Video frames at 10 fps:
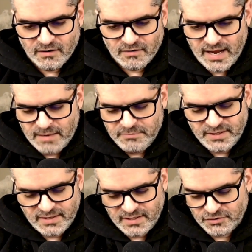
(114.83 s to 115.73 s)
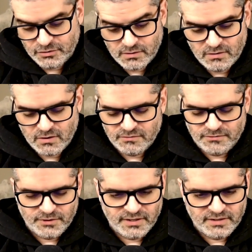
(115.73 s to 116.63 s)
or happiness or
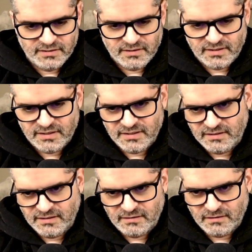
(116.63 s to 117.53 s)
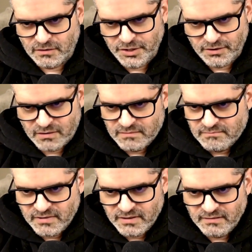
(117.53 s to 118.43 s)
comfort uh, uh, or your
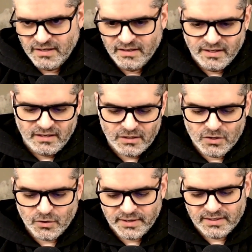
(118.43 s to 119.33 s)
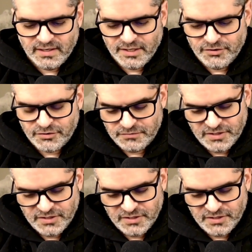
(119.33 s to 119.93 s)
egoic list